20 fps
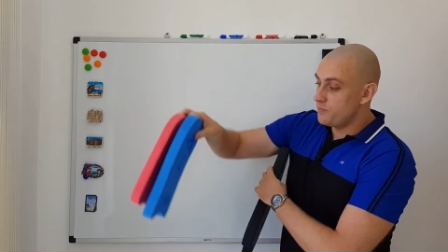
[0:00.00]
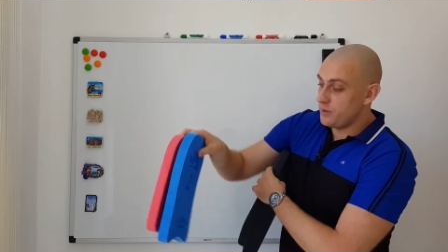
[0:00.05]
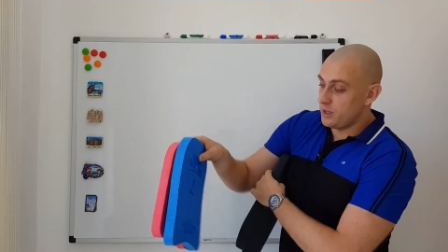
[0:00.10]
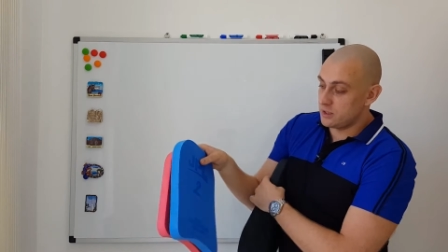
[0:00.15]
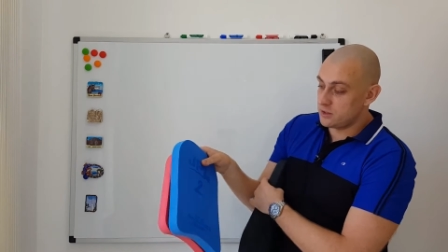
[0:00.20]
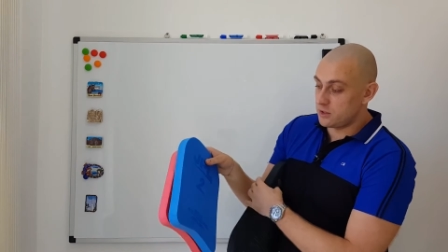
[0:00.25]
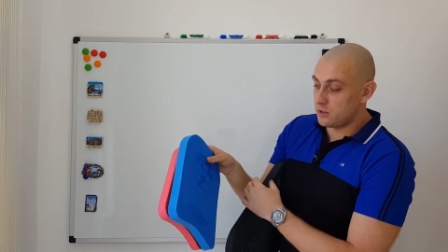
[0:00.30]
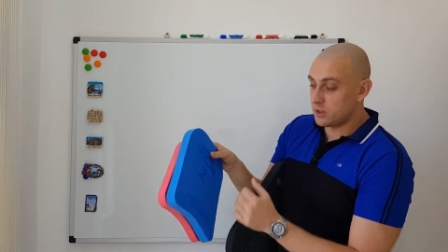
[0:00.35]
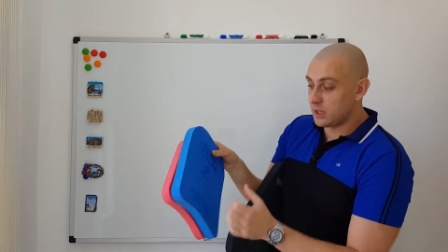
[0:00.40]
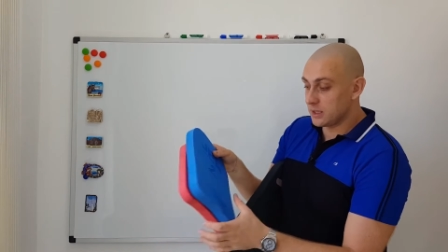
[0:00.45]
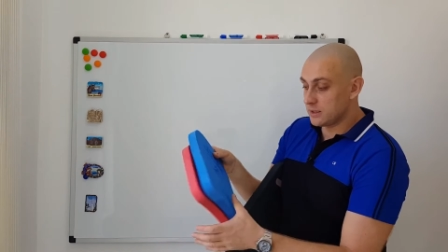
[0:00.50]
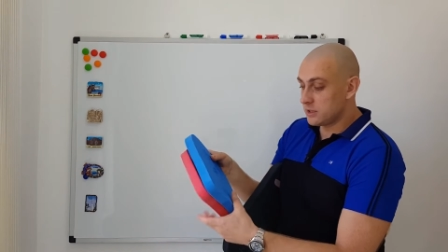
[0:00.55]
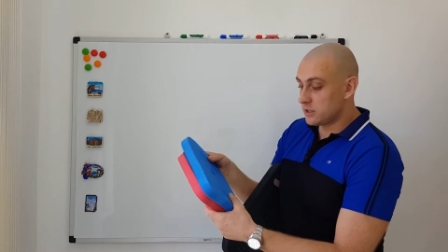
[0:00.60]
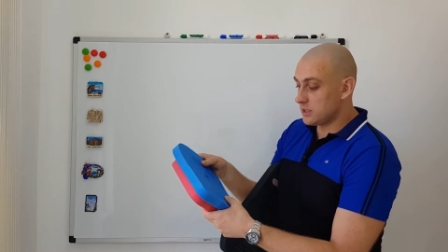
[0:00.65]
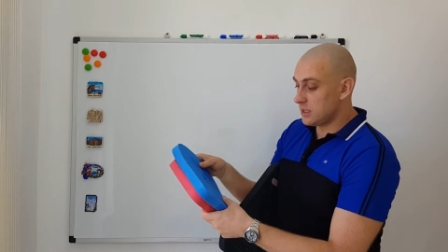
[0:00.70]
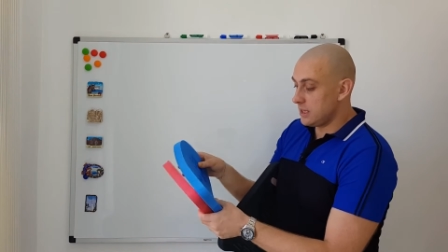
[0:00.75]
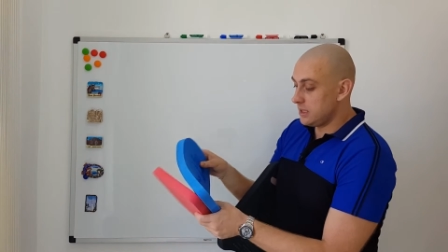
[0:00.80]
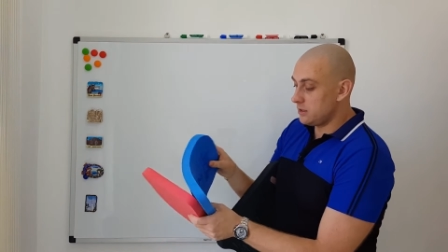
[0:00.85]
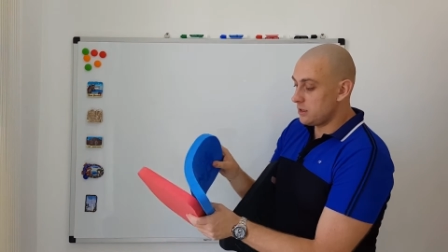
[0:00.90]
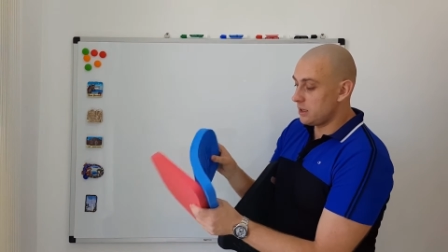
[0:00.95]
As you can
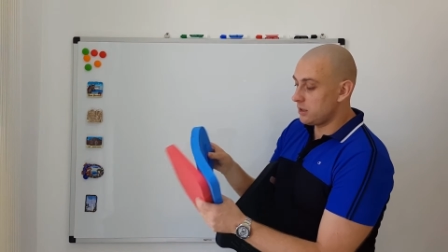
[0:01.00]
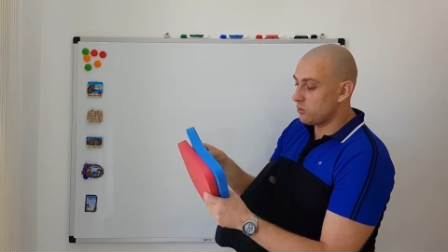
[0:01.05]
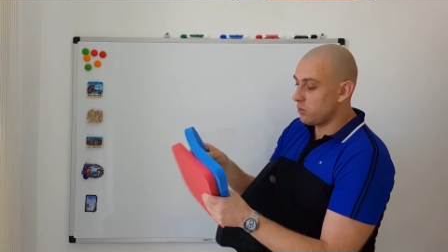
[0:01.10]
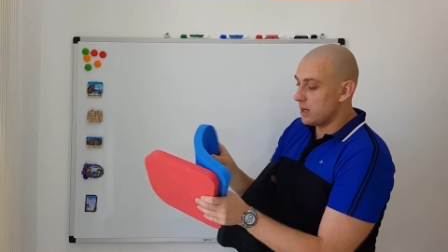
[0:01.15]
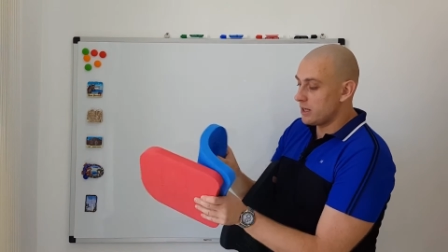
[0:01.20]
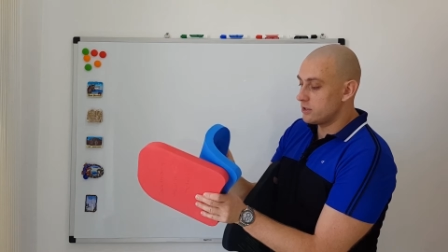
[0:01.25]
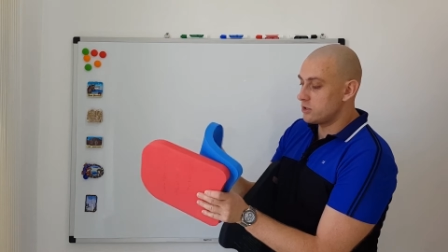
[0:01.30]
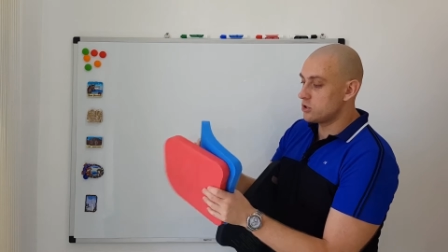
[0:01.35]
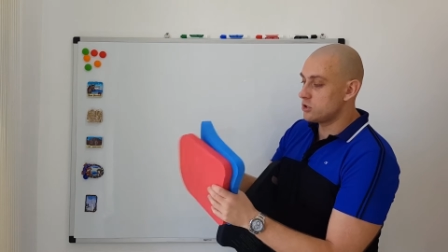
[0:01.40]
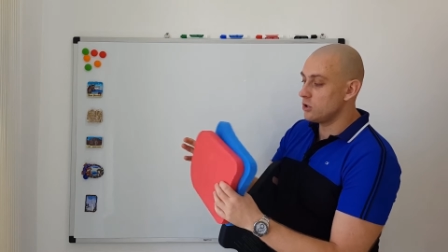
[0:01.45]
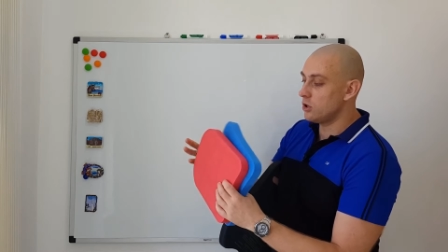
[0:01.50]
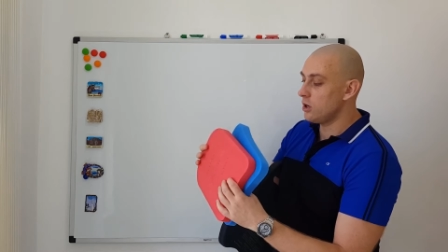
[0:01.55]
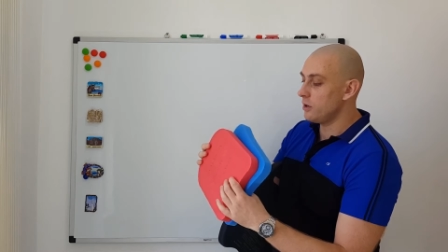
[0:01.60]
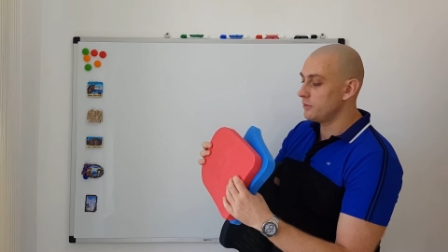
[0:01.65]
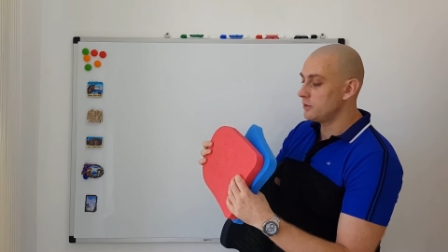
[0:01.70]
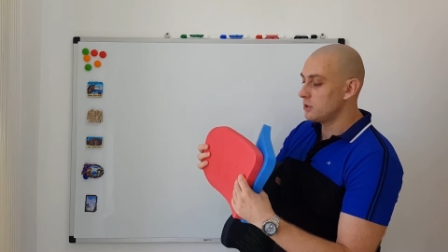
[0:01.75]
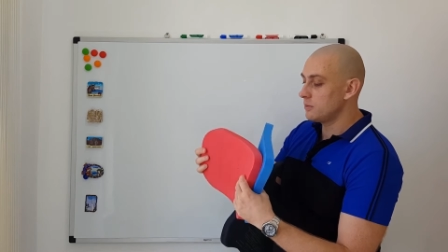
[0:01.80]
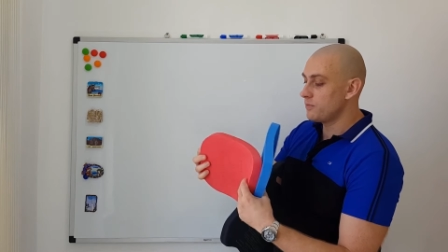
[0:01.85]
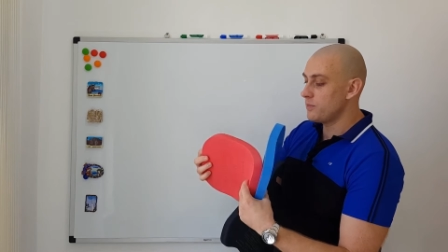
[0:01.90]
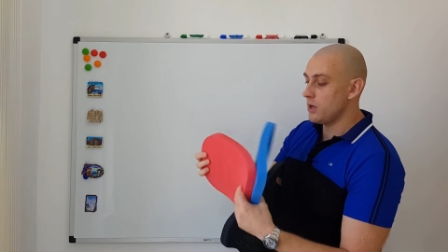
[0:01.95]
see, they're quite
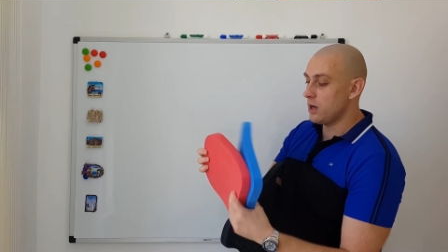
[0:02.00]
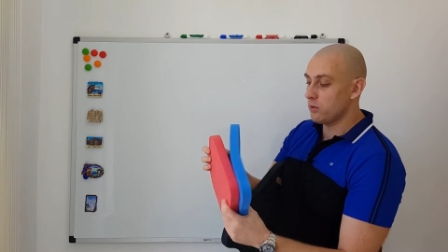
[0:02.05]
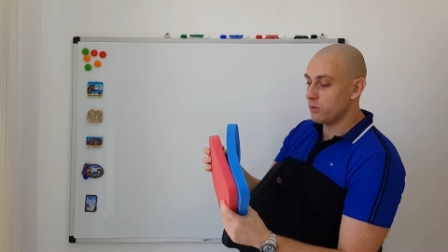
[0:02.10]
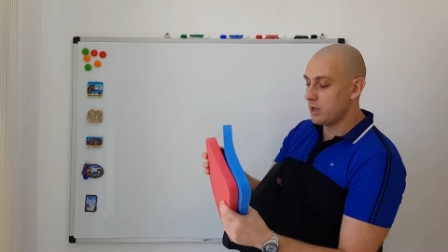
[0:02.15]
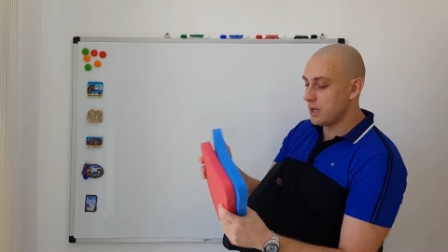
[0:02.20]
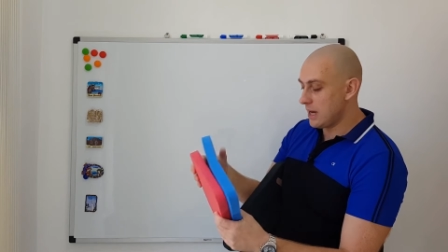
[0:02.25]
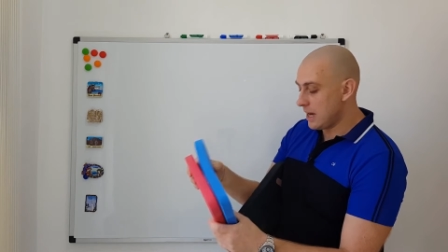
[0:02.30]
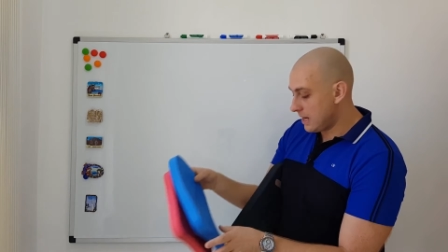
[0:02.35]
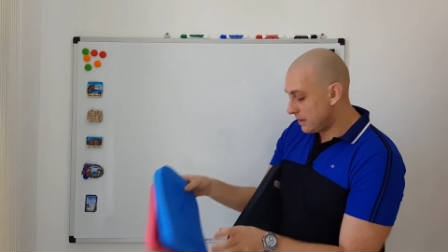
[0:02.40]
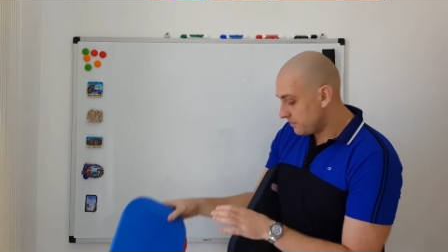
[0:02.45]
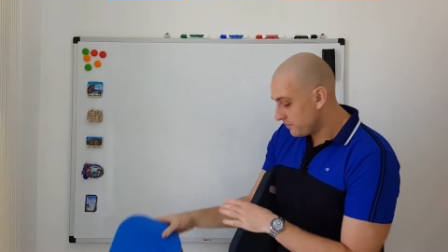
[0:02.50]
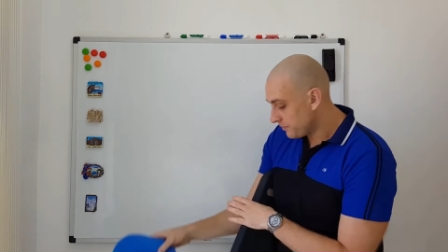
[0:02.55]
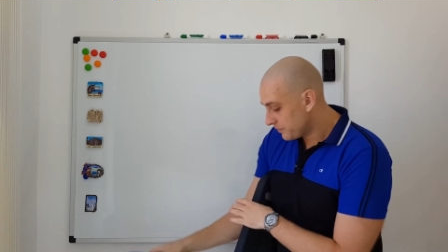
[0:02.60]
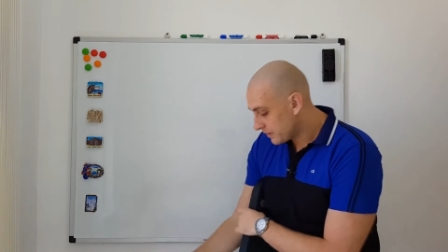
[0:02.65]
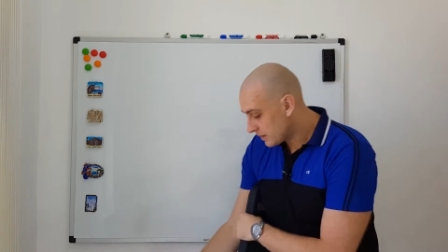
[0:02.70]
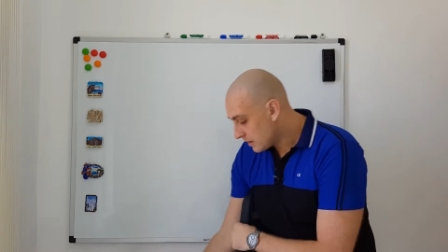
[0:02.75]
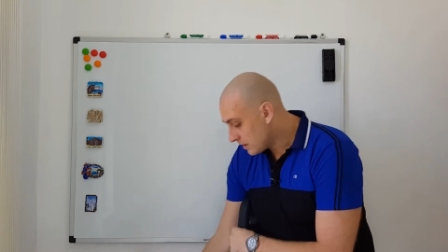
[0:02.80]
soft, okay?